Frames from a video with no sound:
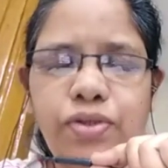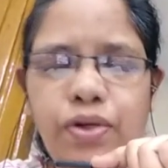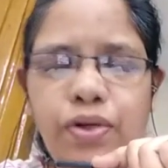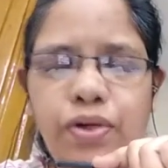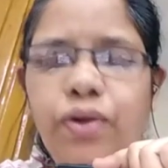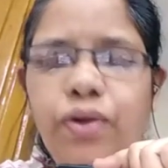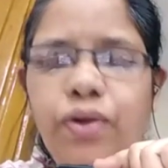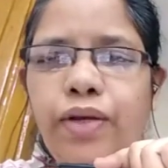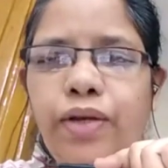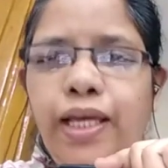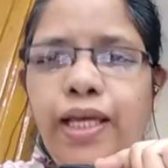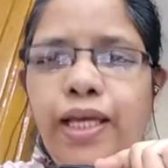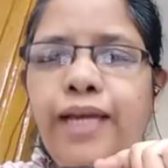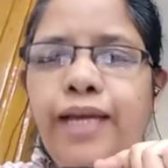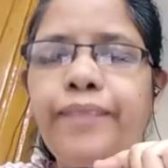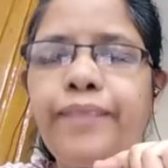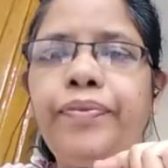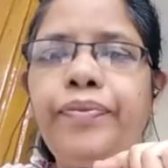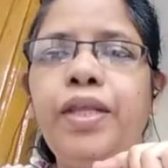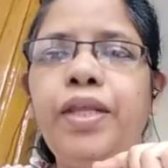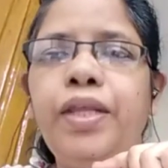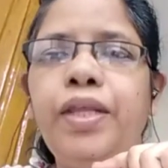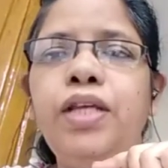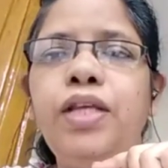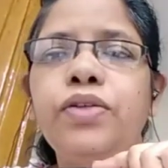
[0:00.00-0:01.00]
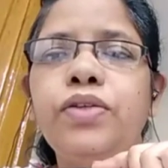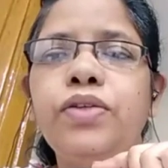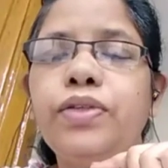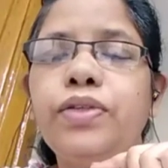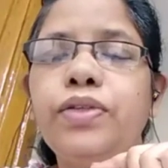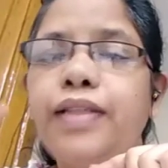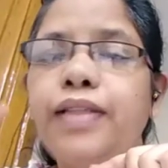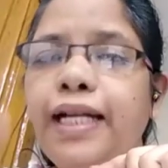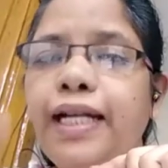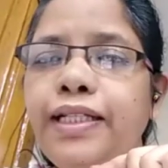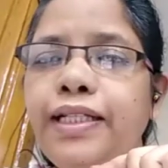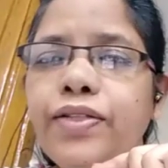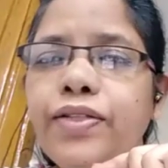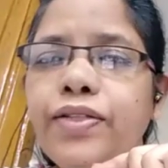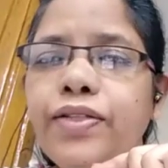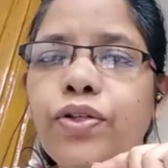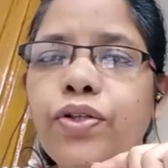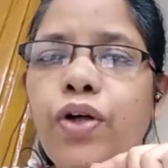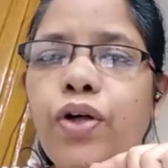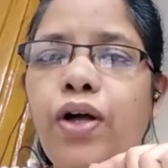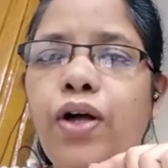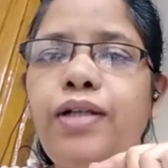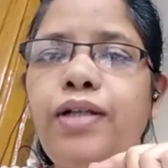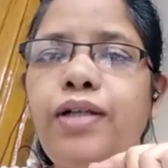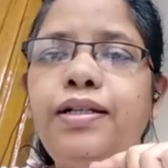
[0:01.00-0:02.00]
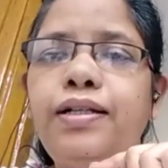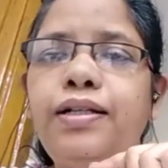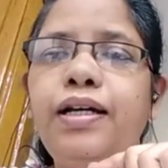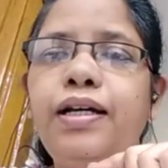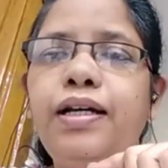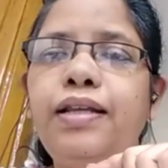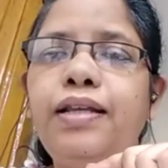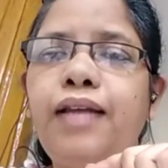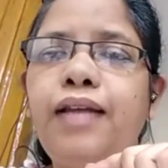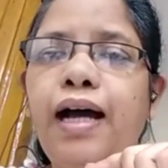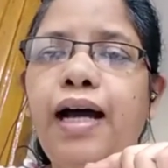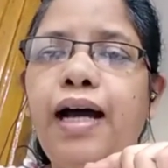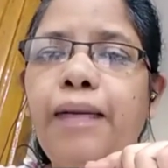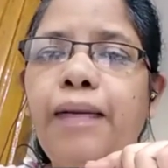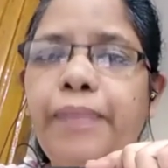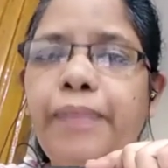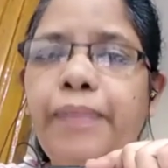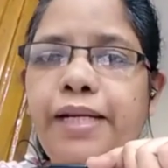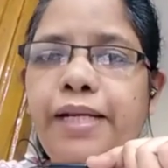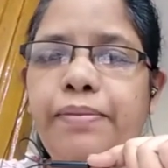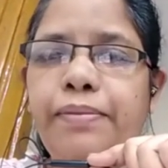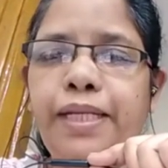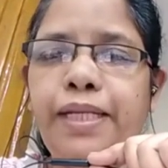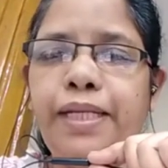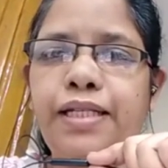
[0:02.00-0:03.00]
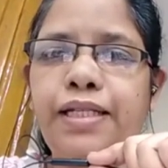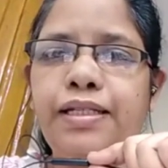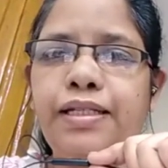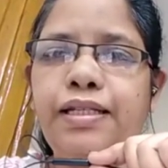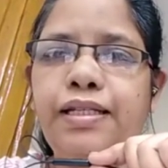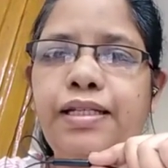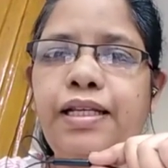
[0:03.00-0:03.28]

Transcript: Okay, so that is called the amendment.